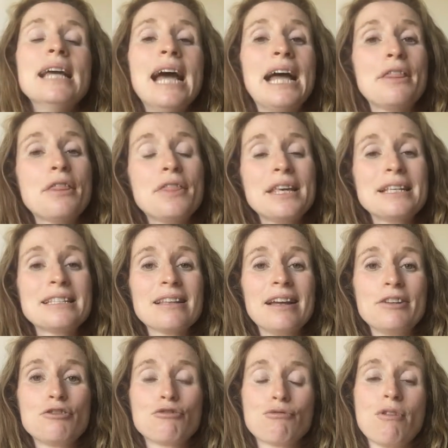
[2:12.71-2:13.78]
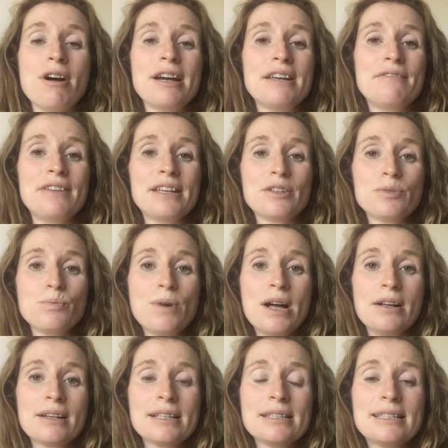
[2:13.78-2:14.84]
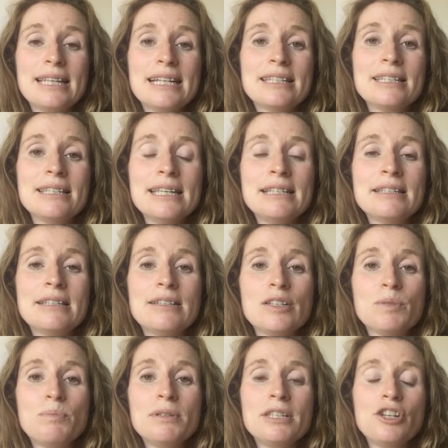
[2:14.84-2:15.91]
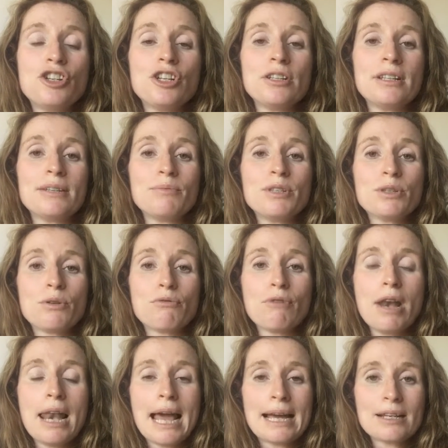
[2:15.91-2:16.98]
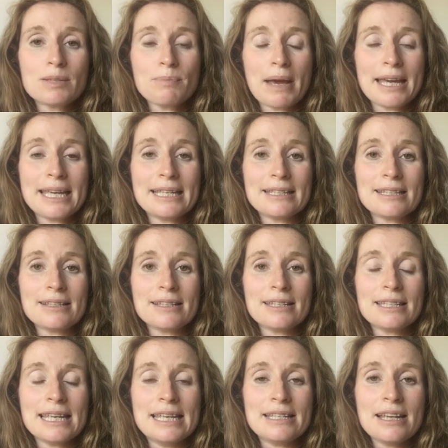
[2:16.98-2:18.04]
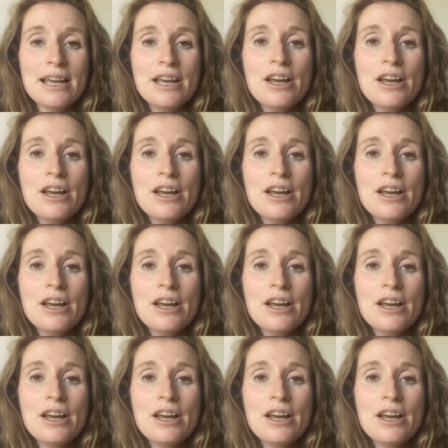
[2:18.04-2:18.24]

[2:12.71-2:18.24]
And things like driving as well can set us into this position that we sort of relax back into the seat